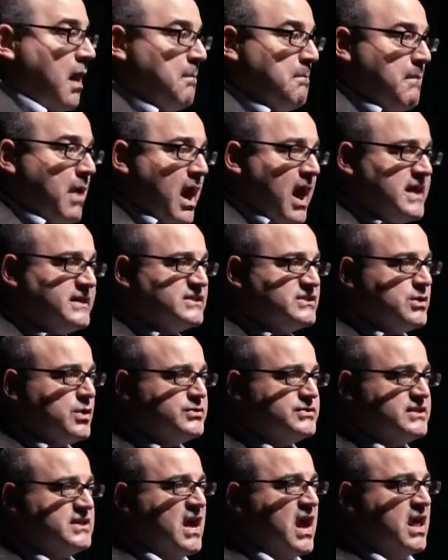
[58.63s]
My
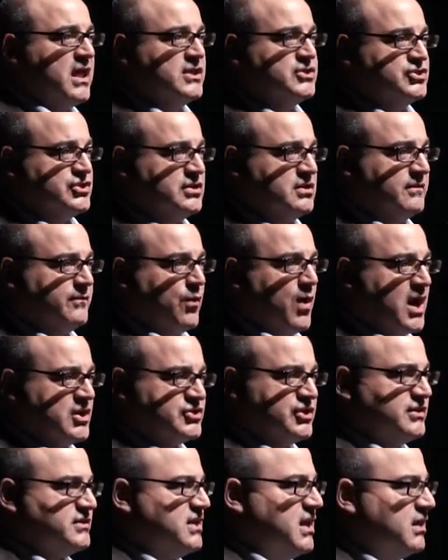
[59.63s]
sociology of
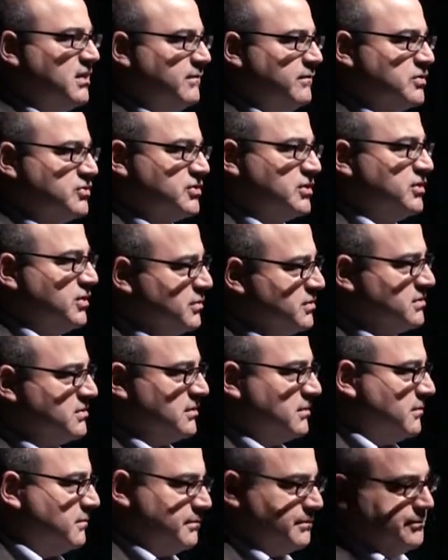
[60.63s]
watching television used
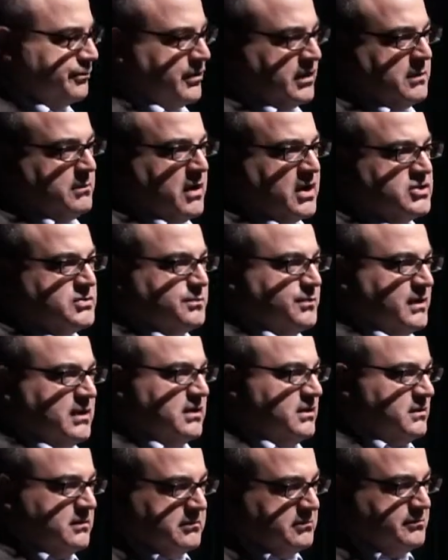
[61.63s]
to pretty much
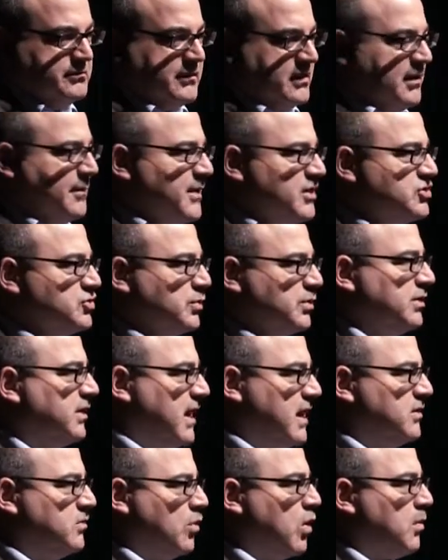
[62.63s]
be habitual
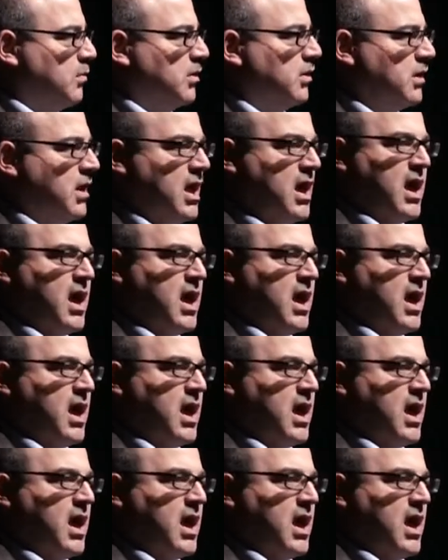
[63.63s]
and normal.